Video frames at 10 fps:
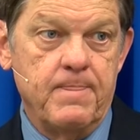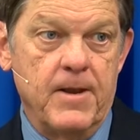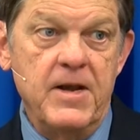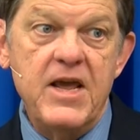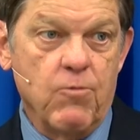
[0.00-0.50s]

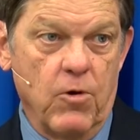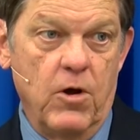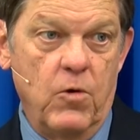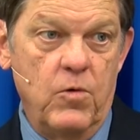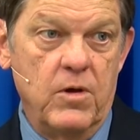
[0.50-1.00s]

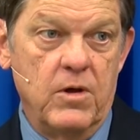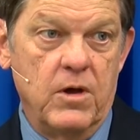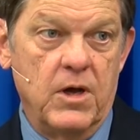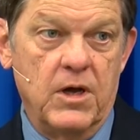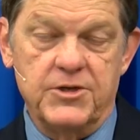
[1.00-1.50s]
Nero
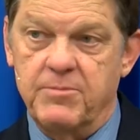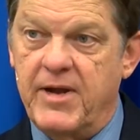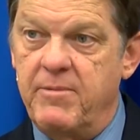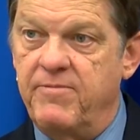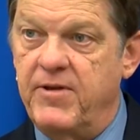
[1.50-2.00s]

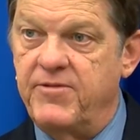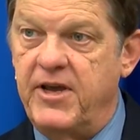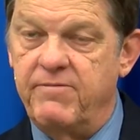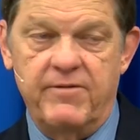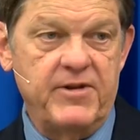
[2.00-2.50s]
sometime in
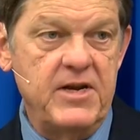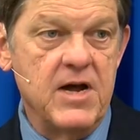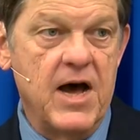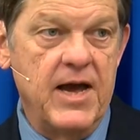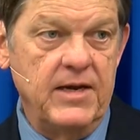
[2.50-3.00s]

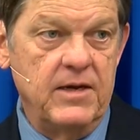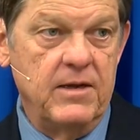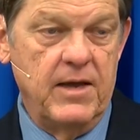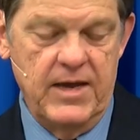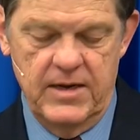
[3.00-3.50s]
58-59
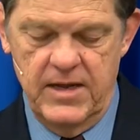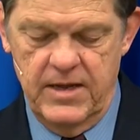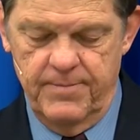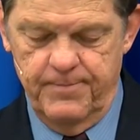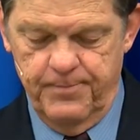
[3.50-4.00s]
AD.
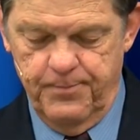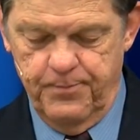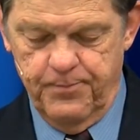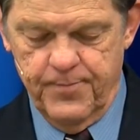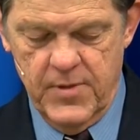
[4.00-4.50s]

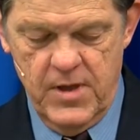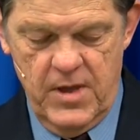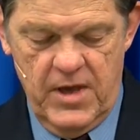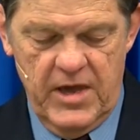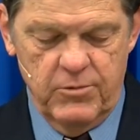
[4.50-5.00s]
He